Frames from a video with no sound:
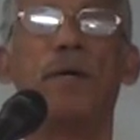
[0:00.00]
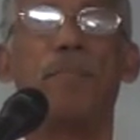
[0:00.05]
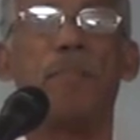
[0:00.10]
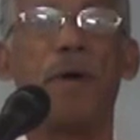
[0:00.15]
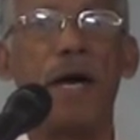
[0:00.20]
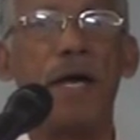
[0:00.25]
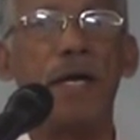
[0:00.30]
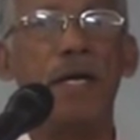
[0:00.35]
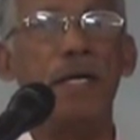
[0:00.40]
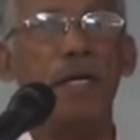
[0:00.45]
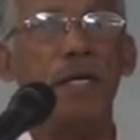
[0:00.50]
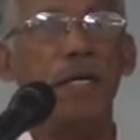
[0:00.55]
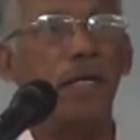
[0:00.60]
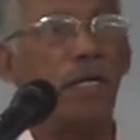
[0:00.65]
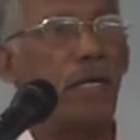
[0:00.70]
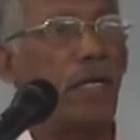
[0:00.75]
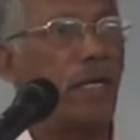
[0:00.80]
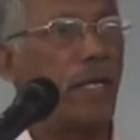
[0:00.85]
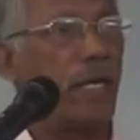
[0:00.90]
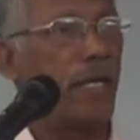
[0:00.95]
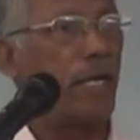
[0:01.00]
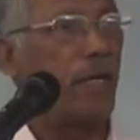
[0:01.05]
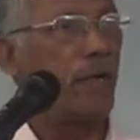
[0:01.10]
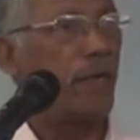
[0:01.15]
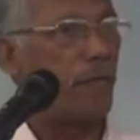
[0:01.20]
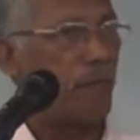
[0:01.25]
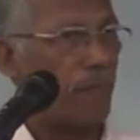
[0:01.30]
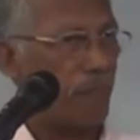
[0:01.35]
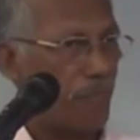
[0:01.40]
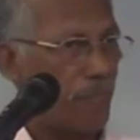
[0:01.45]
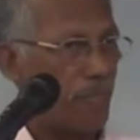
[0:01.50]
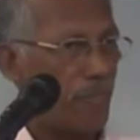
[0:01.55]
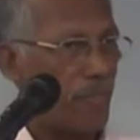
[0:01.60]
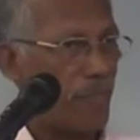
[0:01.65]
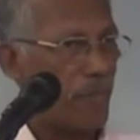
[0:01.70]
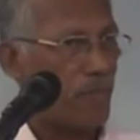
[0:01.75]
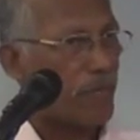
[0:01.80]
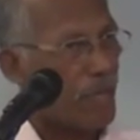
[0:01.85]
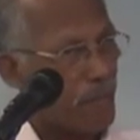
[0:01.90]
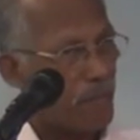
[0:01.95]
by
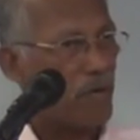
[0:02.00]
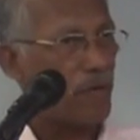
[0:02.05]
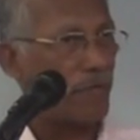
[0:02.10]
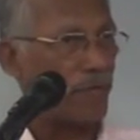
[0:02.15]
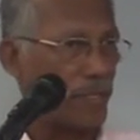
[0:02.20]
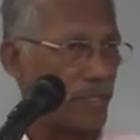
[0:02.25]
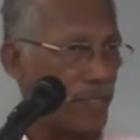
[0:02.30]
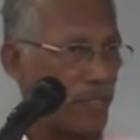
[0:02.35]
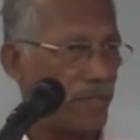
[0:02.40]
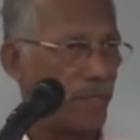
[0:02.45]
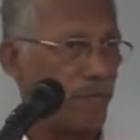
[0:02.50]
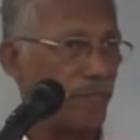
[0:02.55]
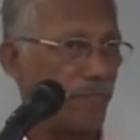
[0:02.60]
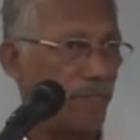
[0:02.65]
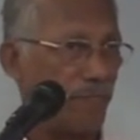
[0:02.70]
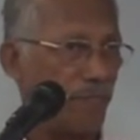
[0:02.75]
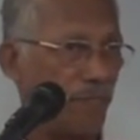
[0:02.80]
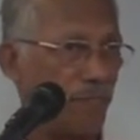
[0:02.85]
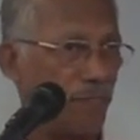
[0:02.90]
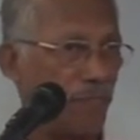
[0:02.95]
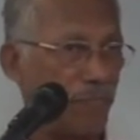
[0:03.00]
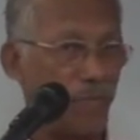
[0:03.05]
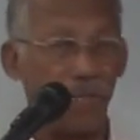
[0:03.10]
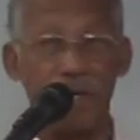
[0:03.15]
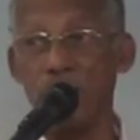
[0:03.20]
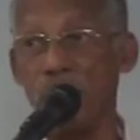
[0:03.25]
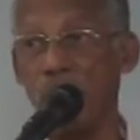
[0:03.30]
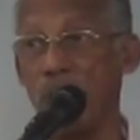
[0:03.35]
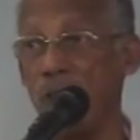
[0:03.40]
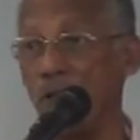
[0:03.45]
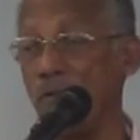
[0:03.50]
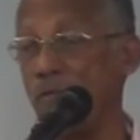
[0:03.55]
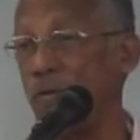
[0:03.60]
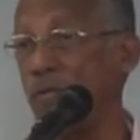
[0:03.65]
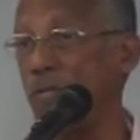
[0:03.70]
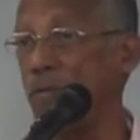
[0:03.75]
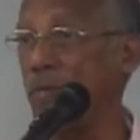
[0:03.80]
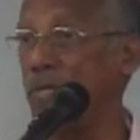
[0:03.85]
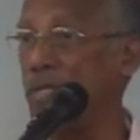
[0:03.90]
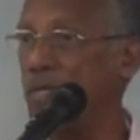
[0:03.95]
some of us. Not all of
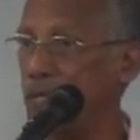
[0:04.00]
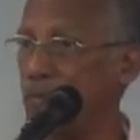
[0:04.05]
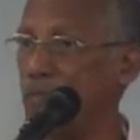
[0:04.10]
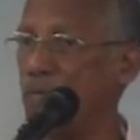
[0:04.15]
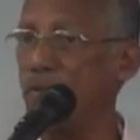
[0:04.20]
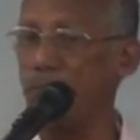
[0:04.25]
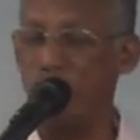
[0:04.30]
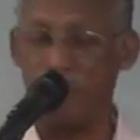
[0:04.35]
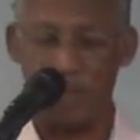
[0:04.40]
us, but some of